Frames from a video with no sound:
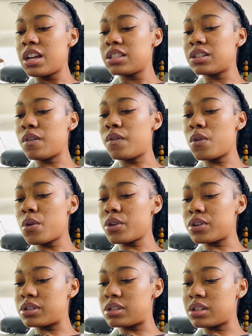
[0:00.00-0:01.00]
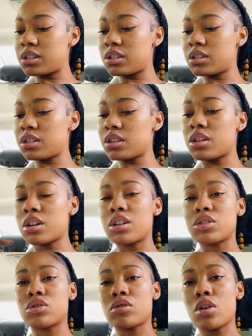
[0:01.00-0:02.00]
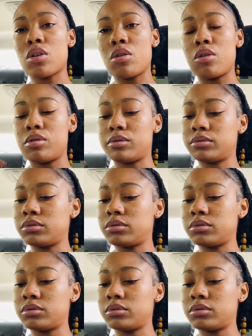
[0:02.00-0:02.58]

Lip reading: Divorce the control.